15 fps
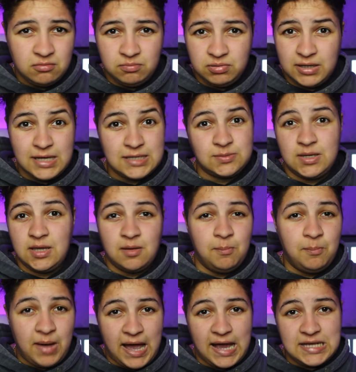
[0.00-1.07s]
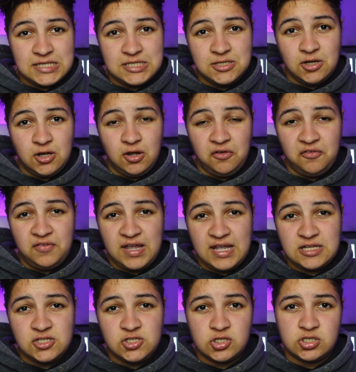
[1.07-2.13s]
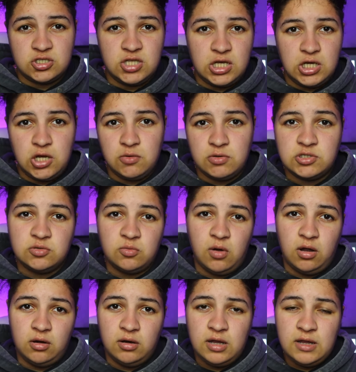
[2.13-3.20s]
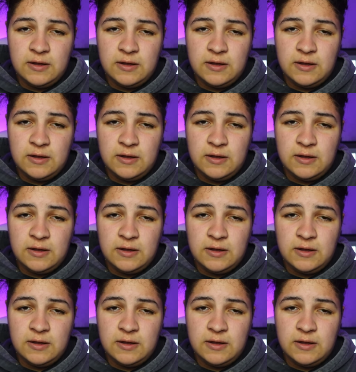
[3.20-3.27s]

place where you can buy stuff. It's just the newest one.